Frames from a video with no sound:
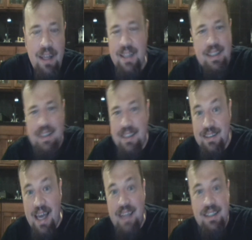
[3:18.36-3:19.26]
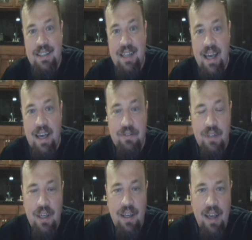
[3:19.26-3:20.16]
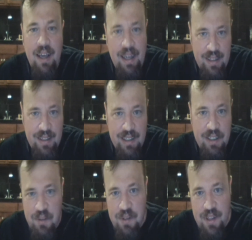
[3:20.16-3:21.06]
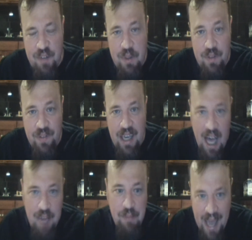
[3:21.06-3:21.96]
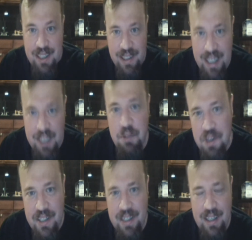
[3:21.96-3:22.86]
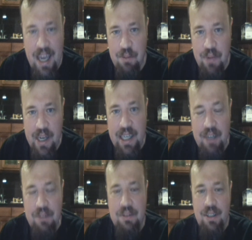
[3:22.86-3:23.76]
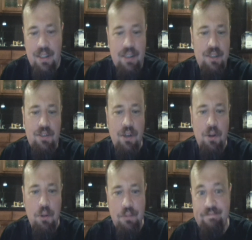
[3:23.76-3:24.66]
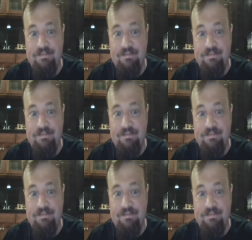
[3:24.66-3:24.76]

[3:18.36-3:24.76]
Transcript: That doesn't have anything to do with FPV. I'm actually interested in ham radio. So,